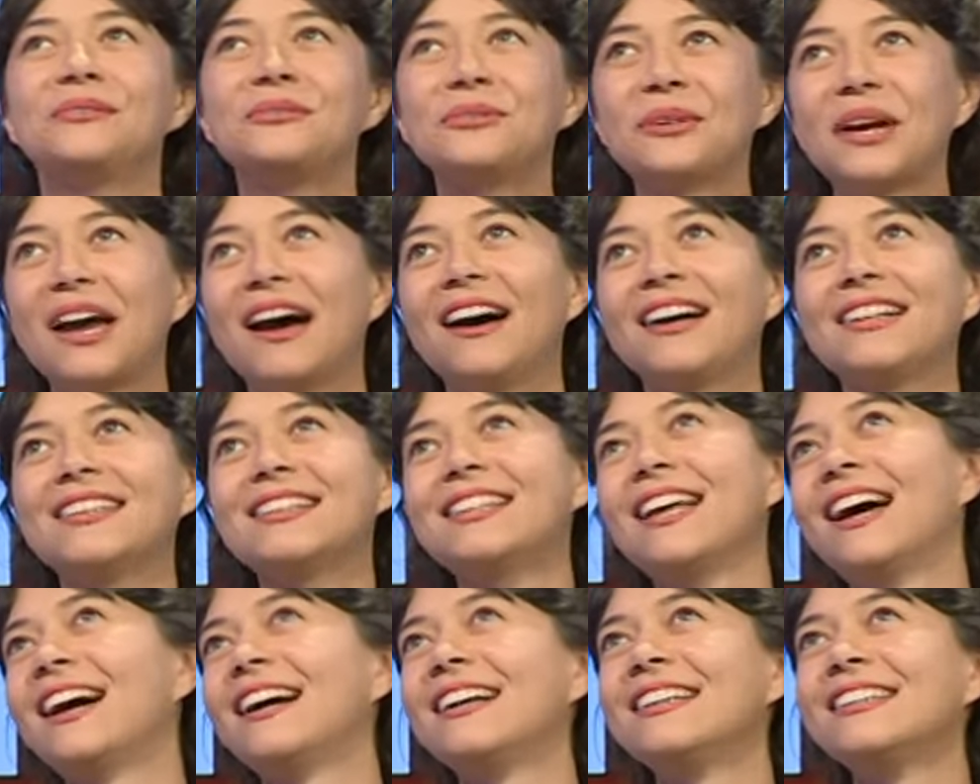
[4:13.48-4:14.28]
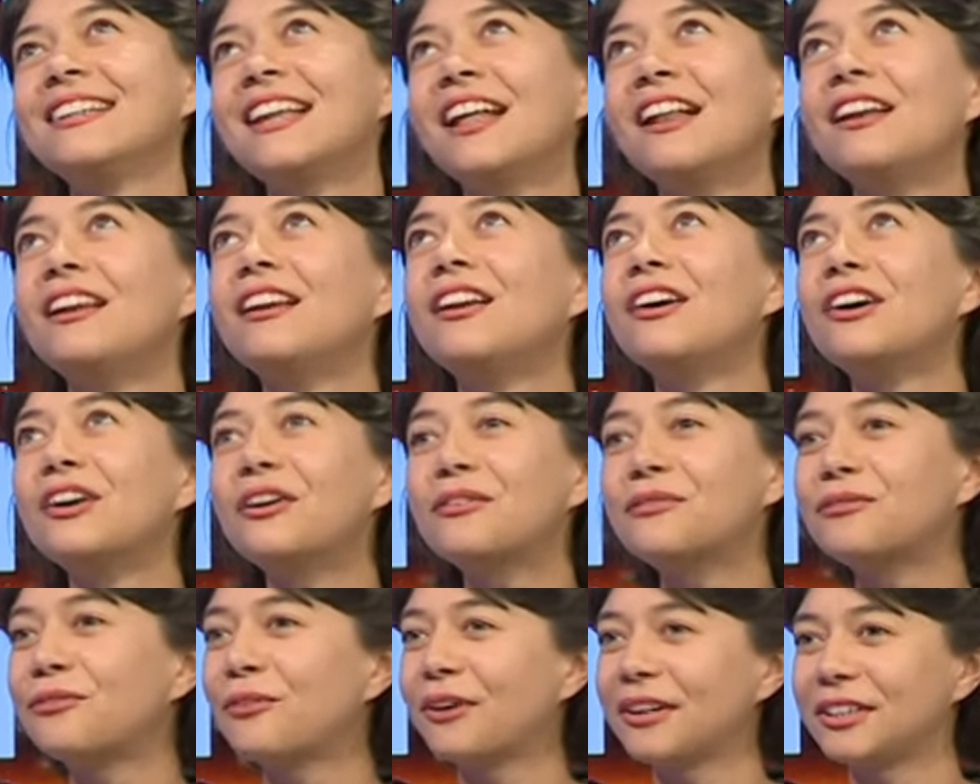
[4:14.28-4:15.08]
we had had a lot
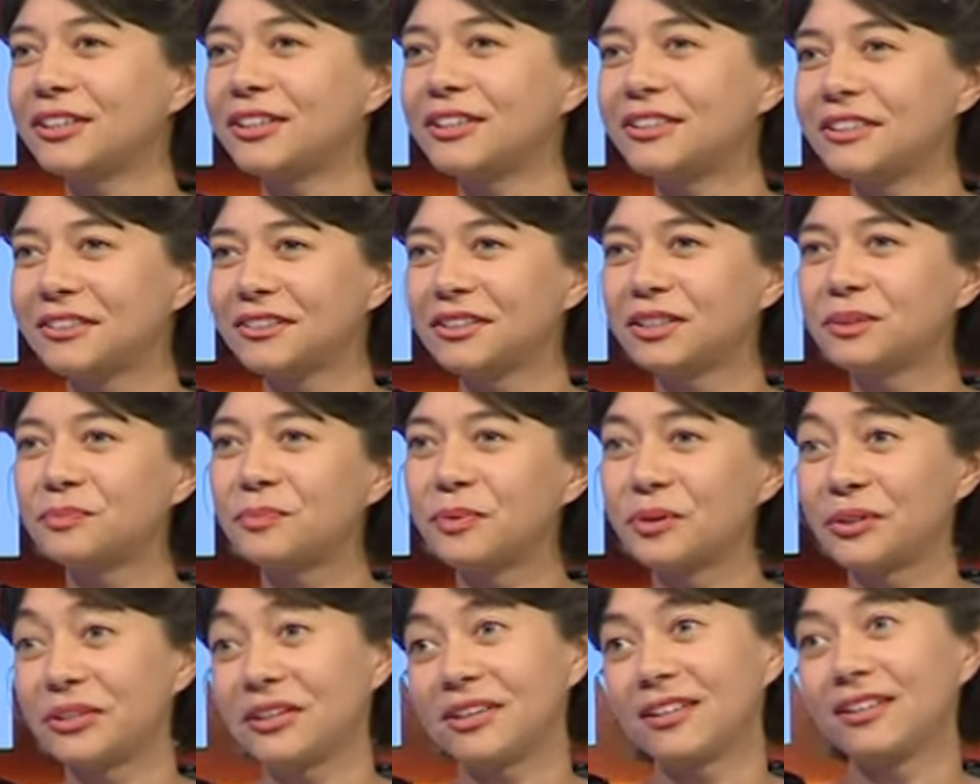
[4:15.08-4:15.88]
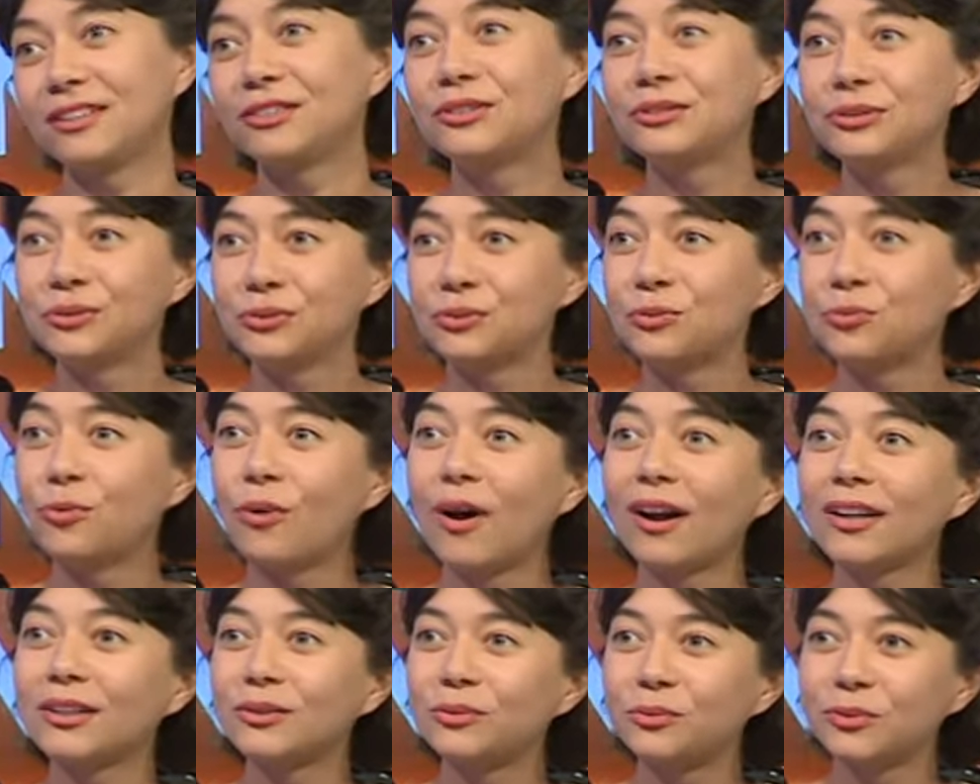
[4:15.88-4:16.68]
of questions pertaining to
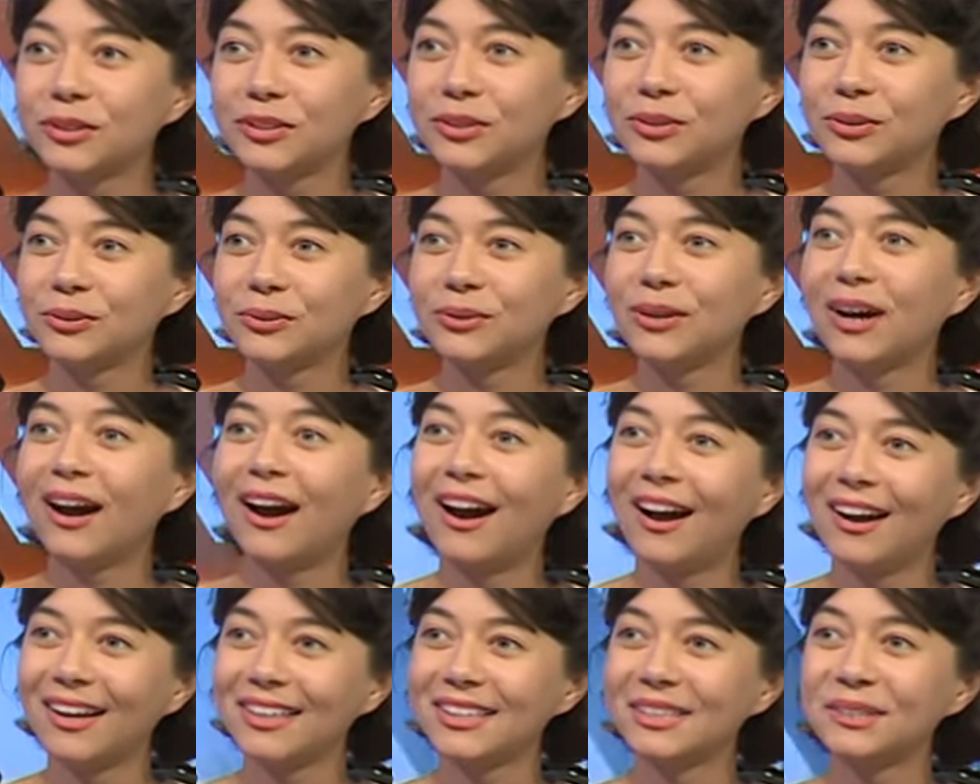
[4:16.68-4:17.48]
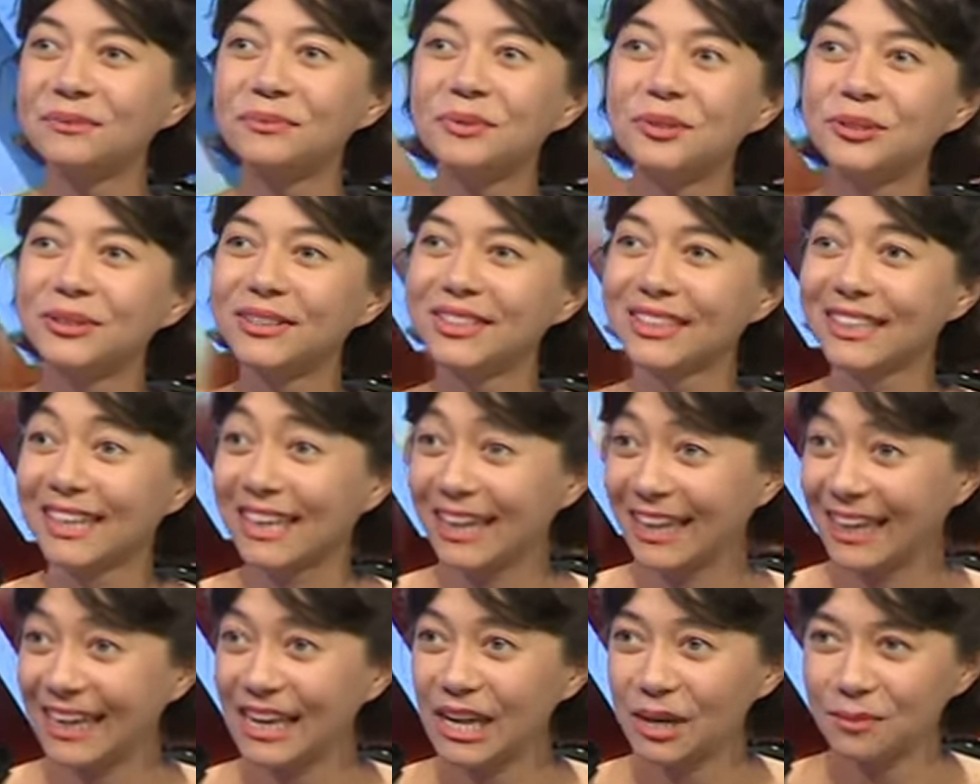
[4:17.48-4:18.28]
what we do as music
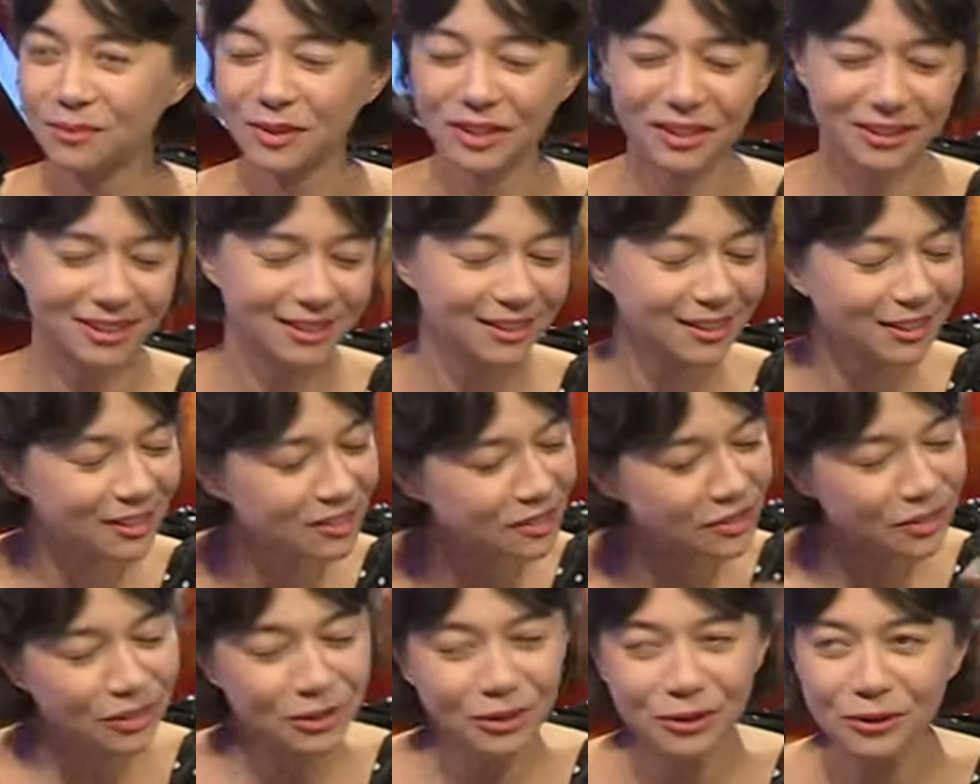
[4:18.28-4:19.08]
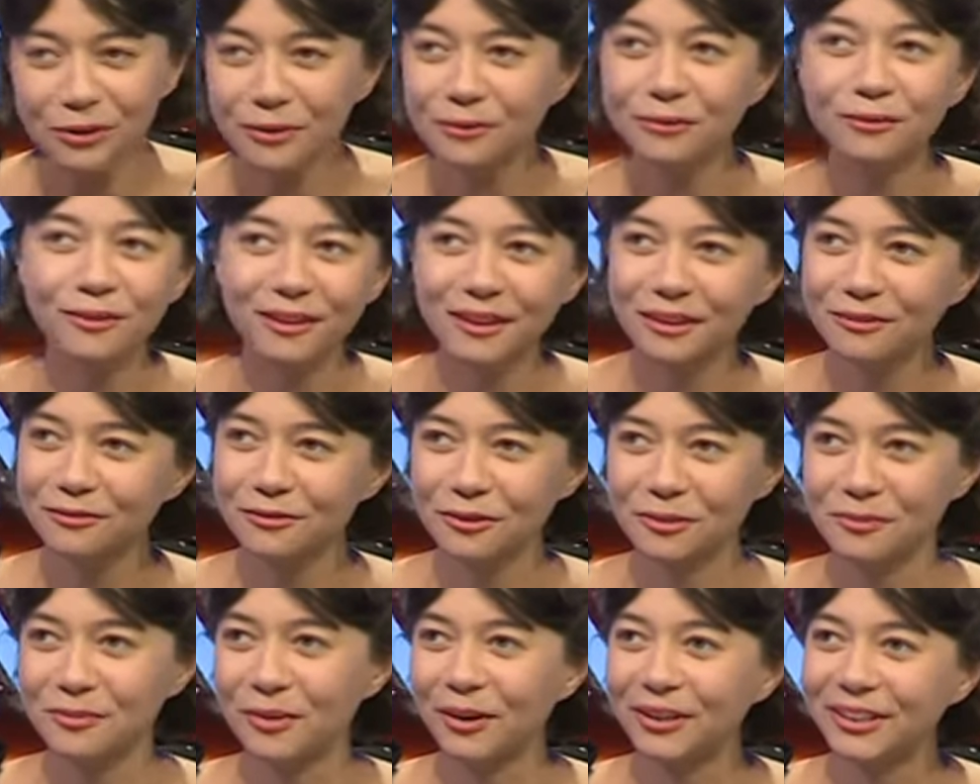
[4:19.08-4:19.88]
here because it's a new thing
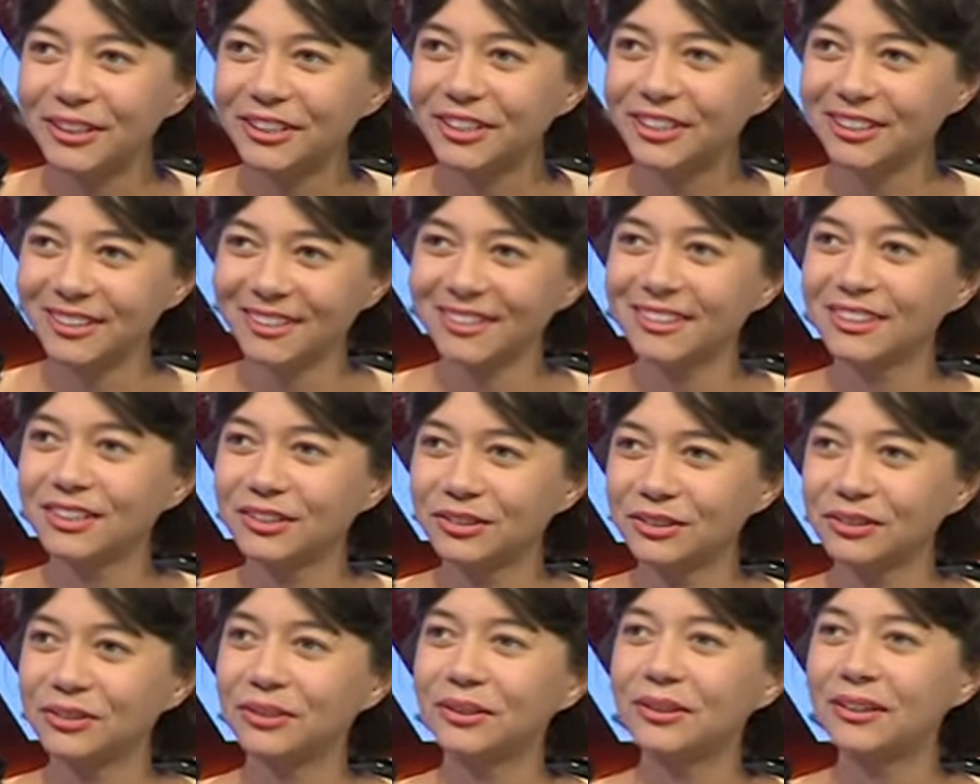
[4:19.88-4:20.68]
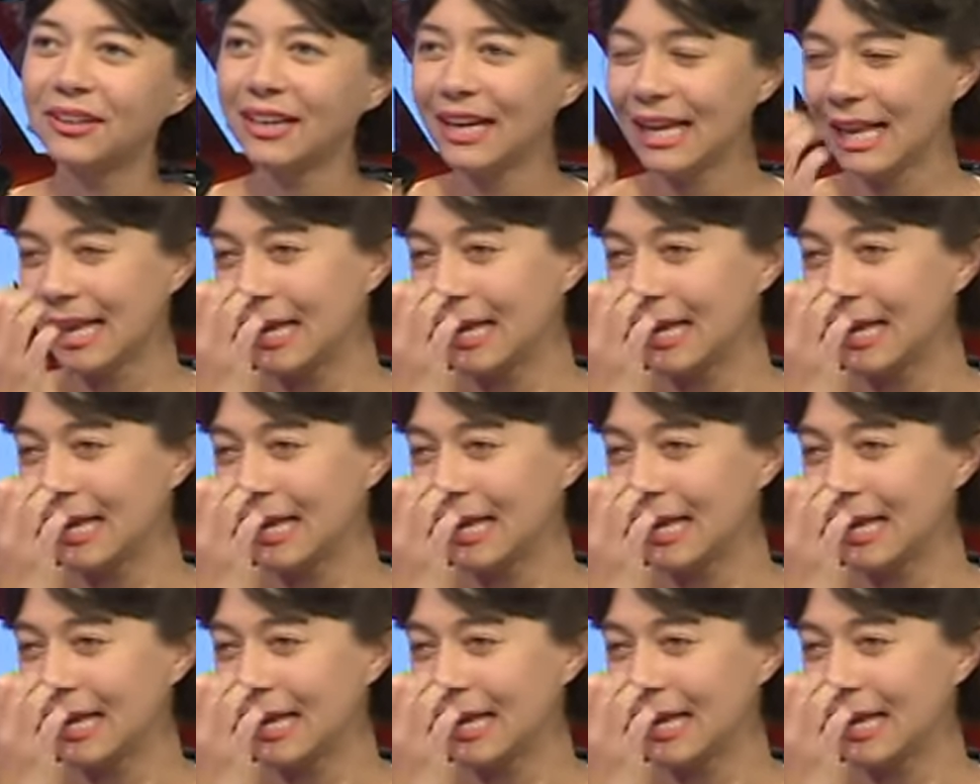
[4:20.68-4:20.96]
for Mauritians, you know.